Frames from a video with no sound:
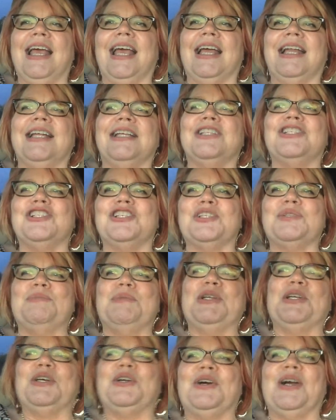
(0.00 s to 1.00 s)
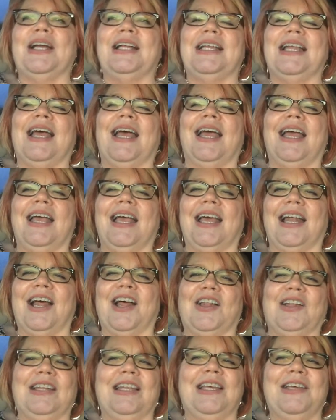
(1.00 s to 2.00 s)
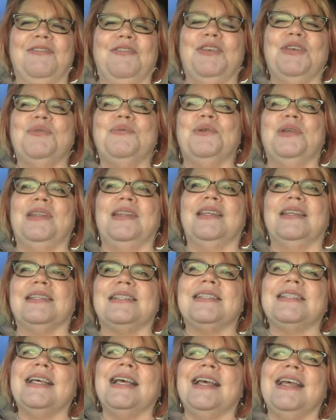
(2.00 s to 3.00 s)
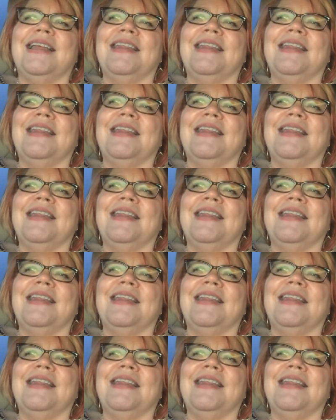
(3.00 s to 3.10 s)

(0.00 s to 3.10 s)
and it's just been a great day. And I'll leave you with this.